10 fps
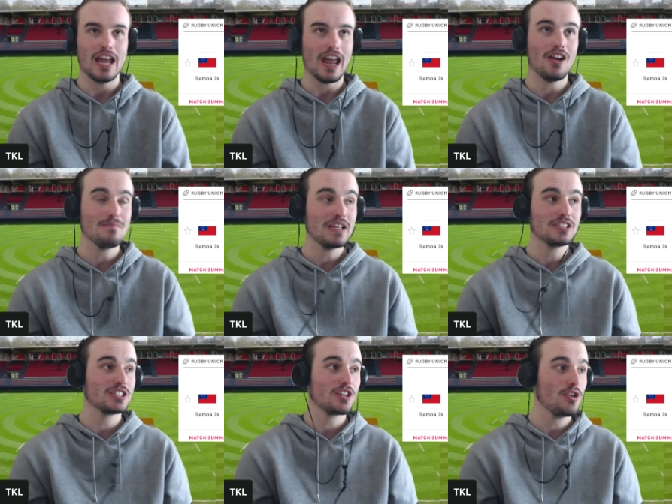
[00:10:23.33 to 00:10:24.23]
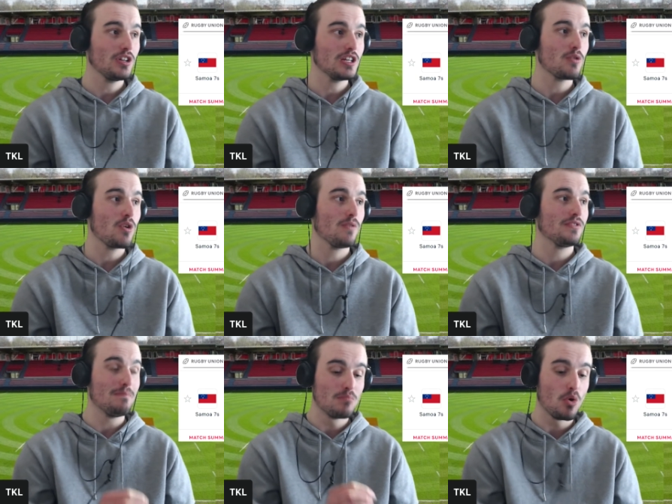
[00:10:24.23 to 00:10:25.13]
And I mentioned it earlier on,
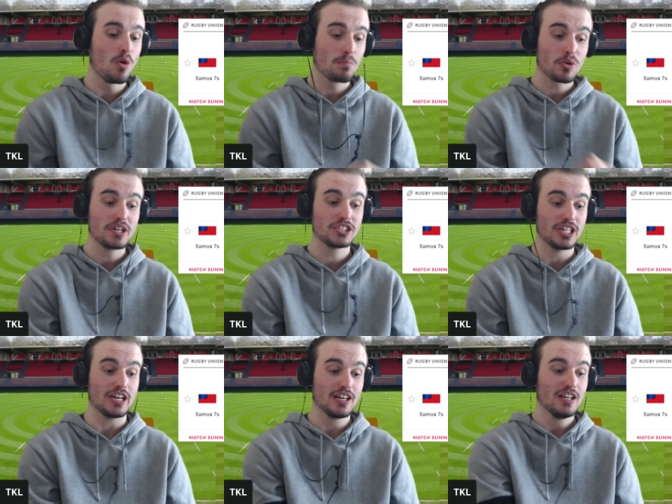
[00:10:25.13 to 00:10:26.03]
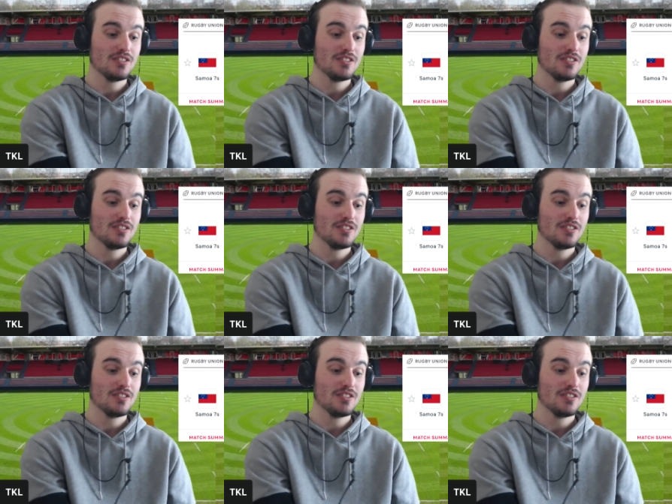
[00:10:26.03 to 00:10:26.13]
the more pressure